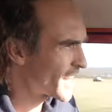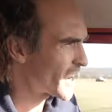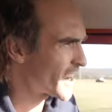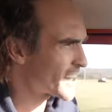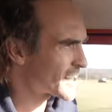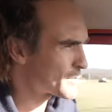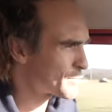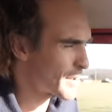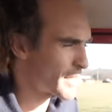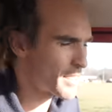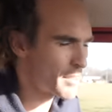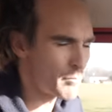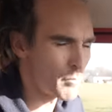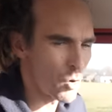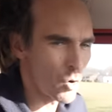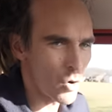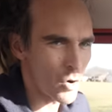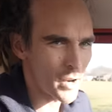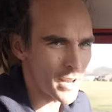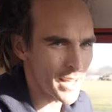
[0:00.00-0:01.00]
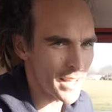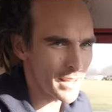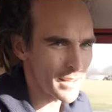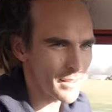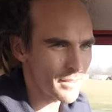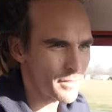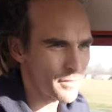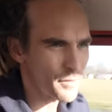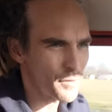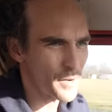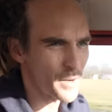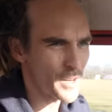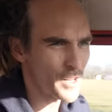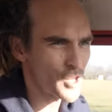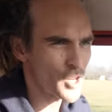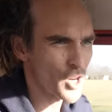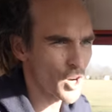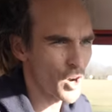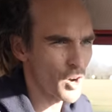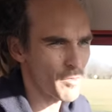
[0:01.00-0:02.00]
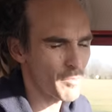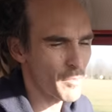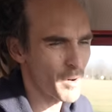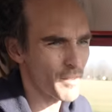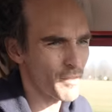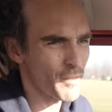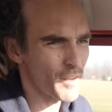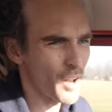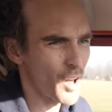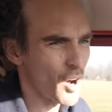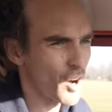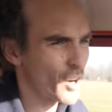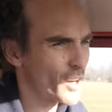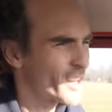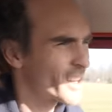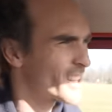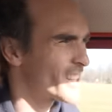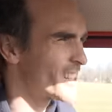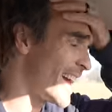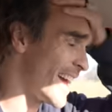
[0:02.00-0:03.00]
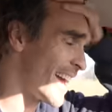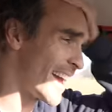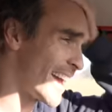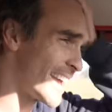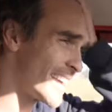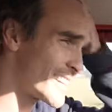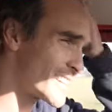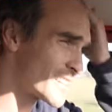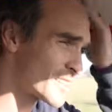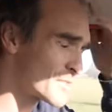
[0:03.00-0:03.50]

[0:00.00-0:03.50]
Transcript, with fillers: I spent the morning finishing off my vlog and